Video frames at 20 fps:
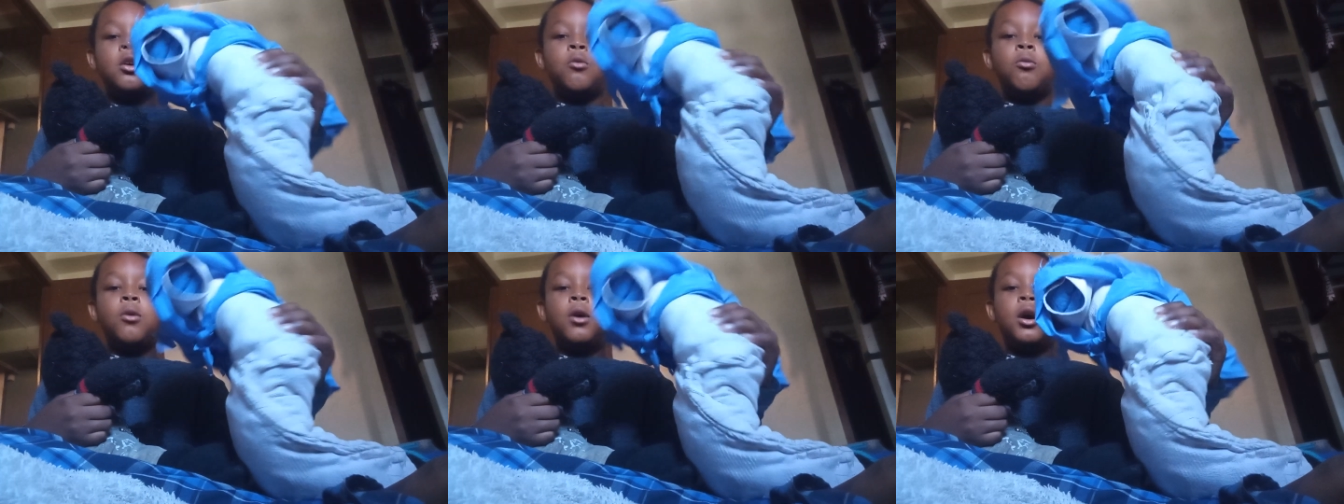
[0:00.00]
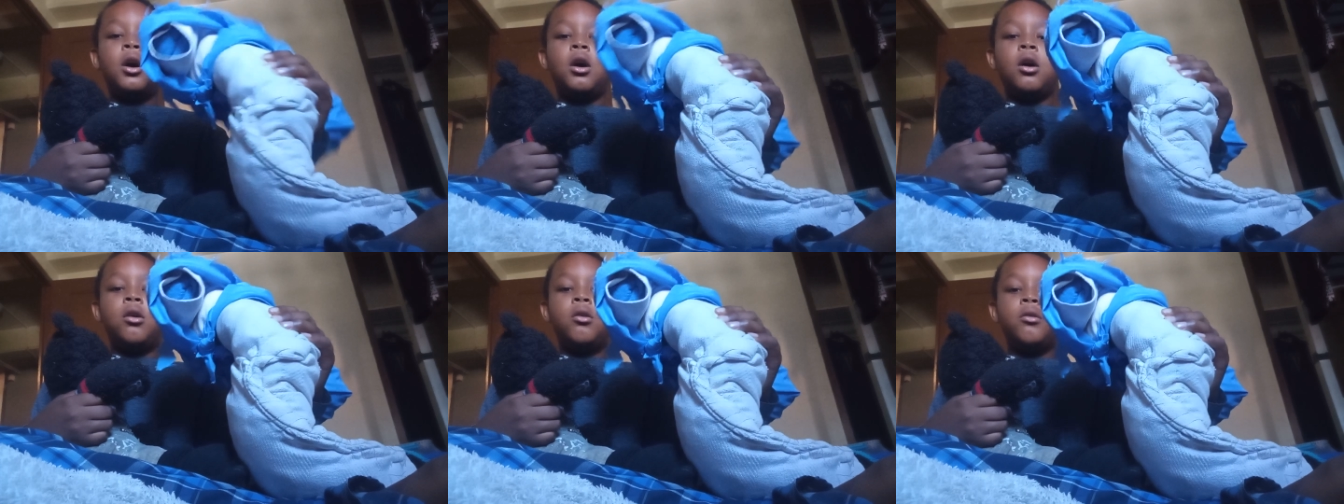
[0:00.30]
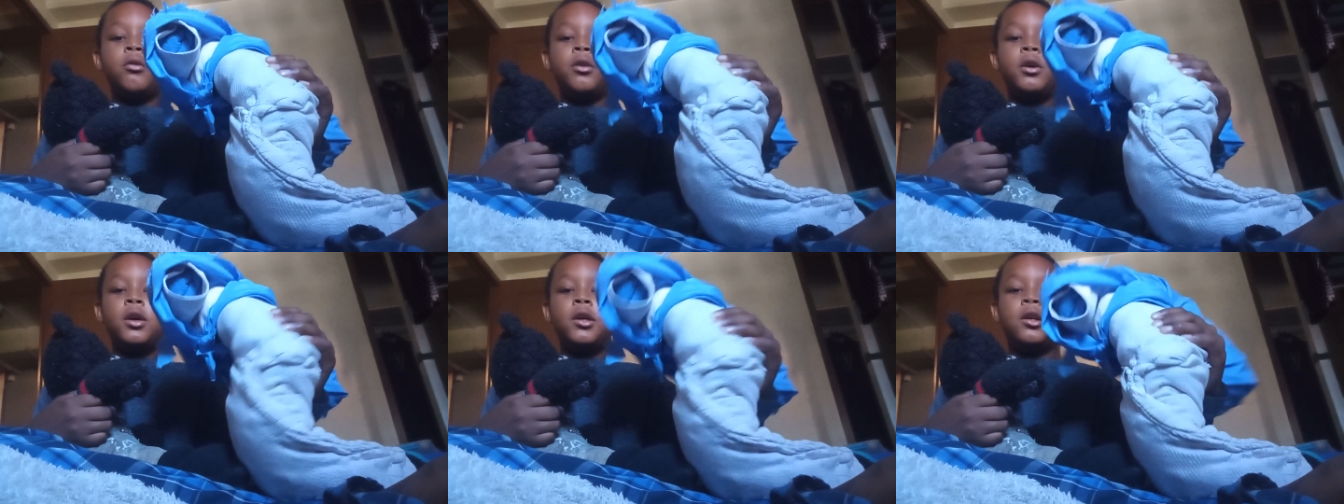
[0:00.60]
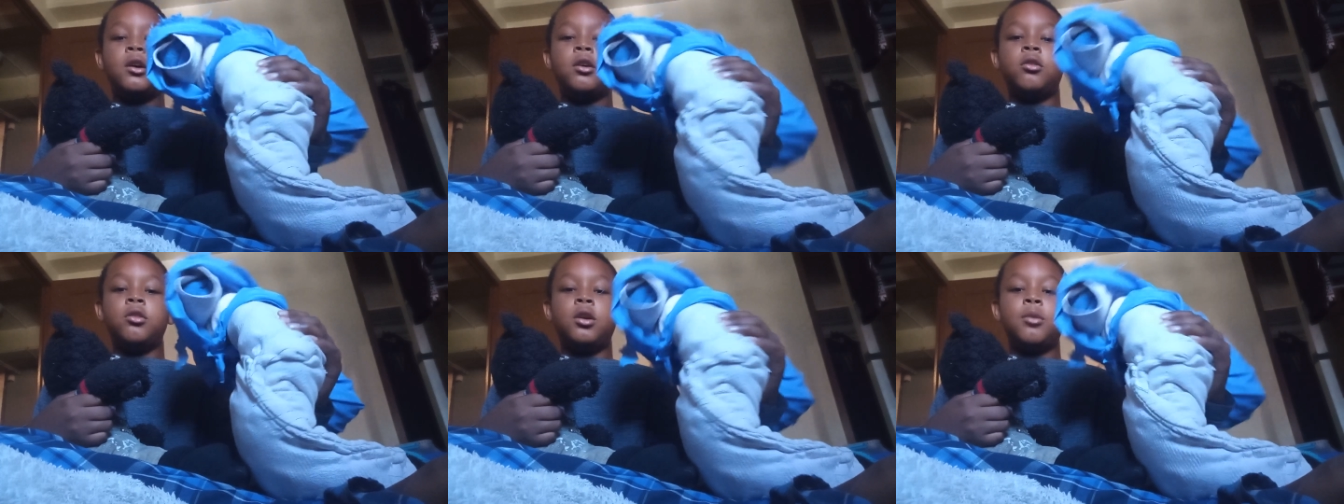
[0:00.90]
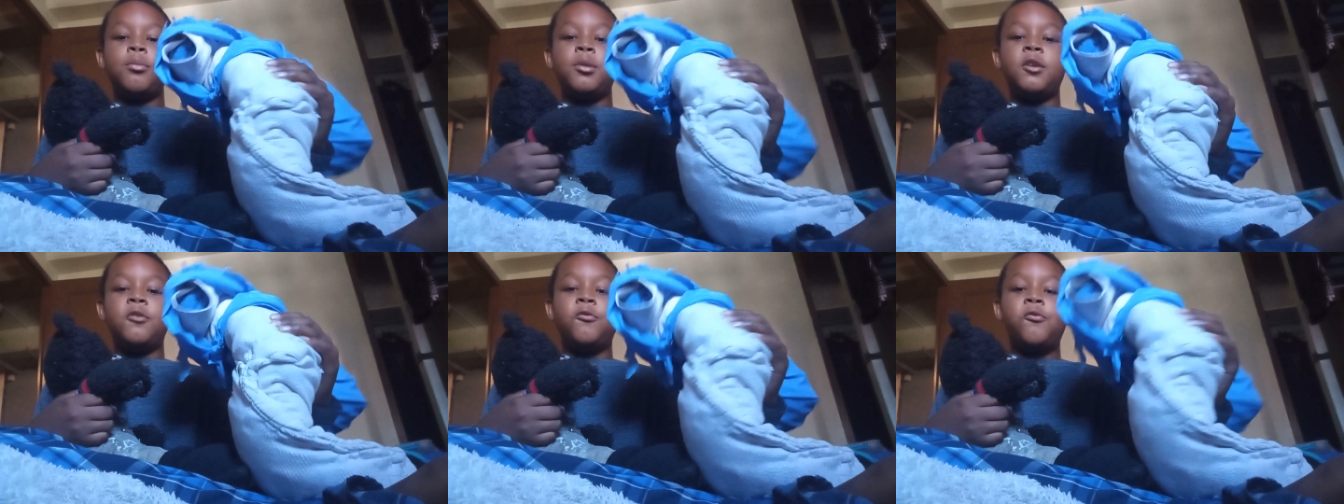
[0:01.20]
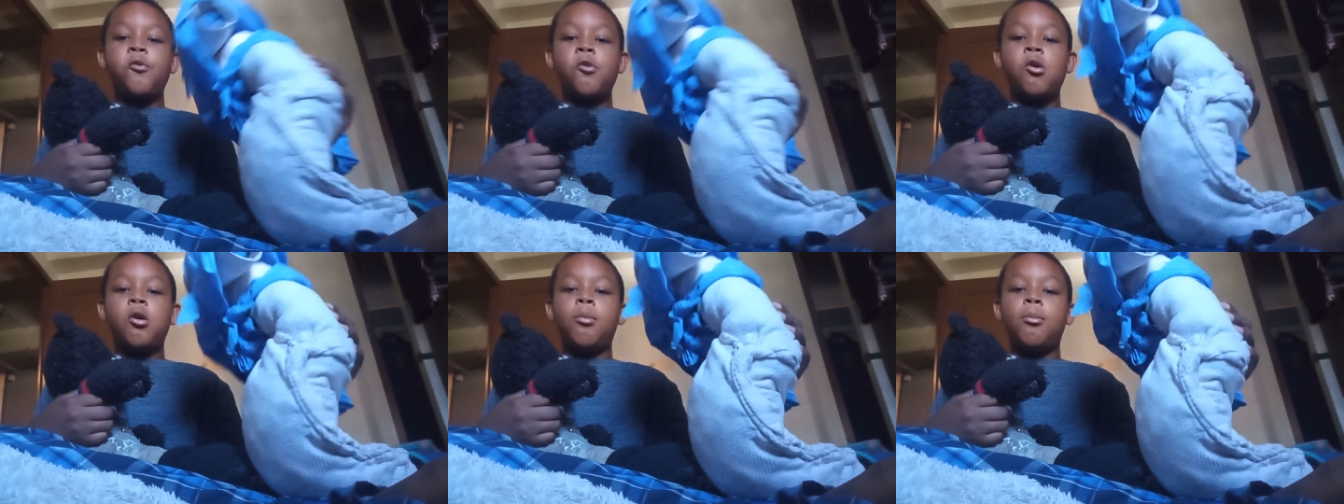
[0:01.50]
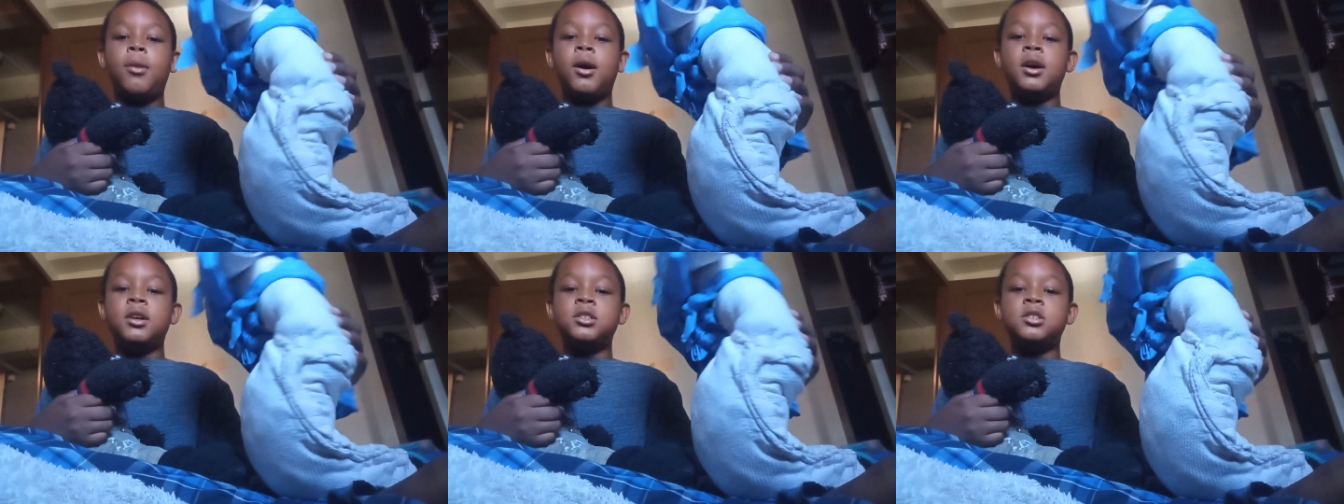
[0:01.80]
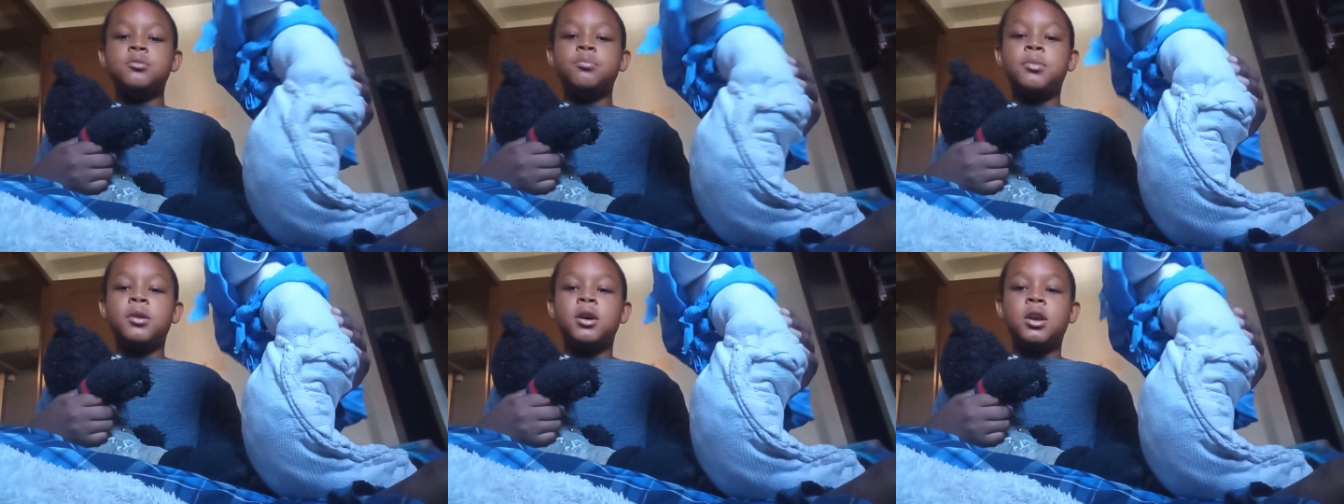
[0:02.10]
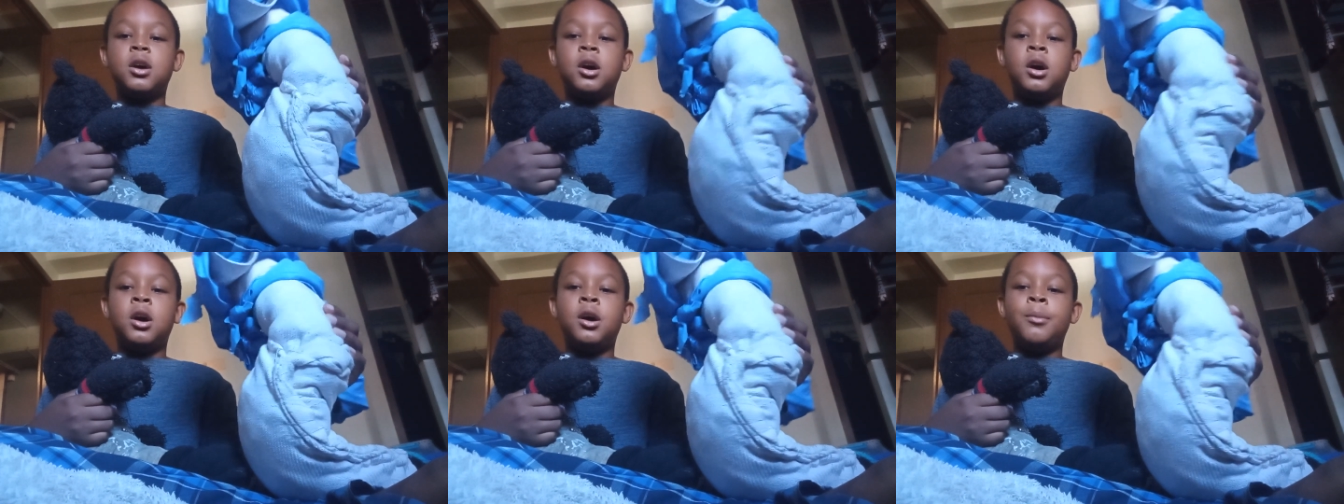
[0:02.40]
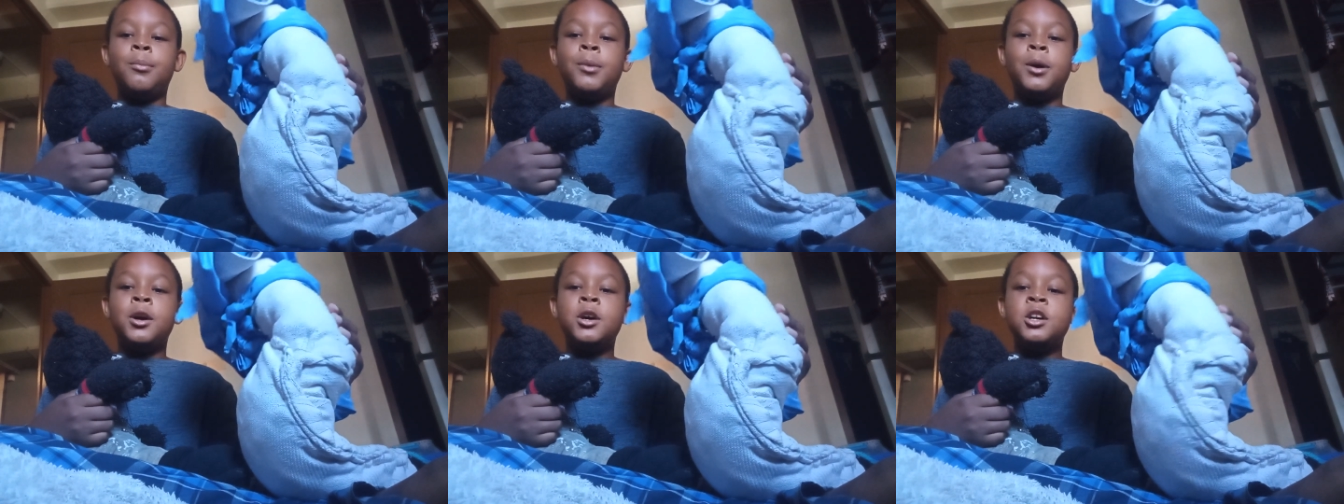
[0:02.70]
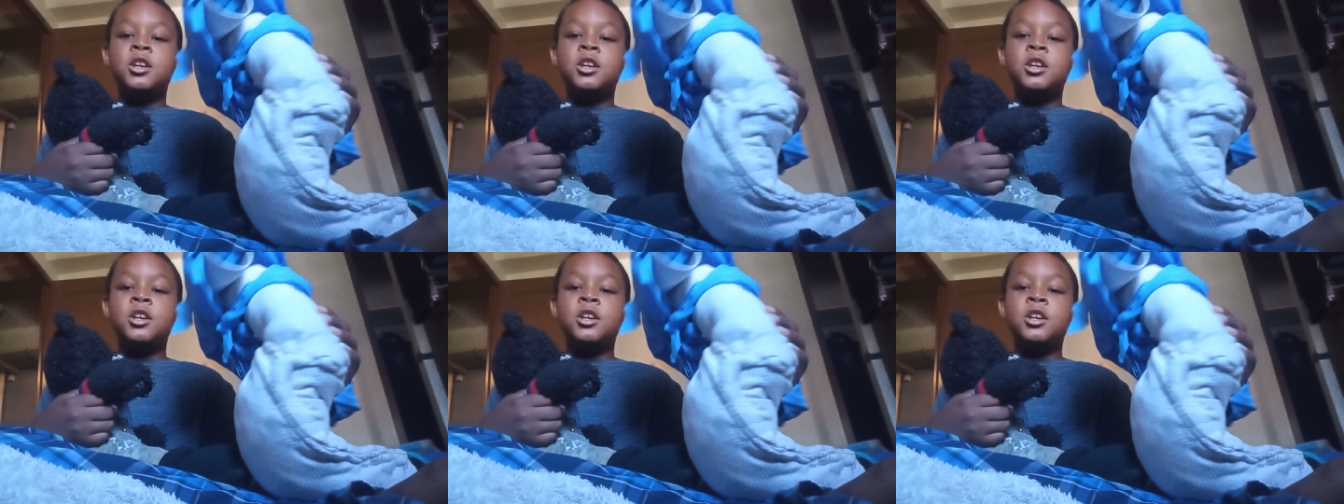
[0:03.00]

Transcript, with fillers: Well, it only been four months, but um,